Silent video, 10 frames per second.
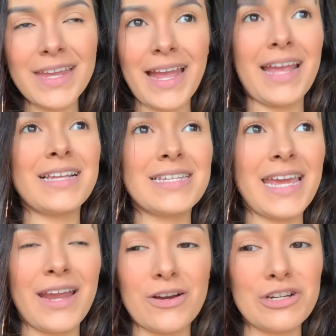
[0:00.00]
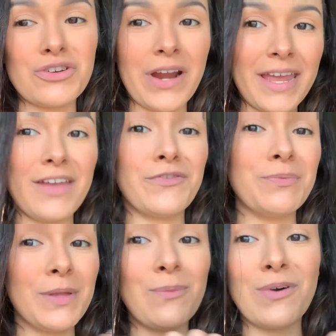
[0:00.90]
I guess it can't hurt to try it if you've
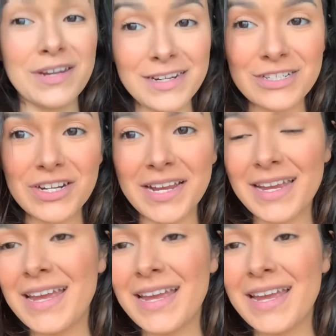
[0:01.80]
been wanting to try it.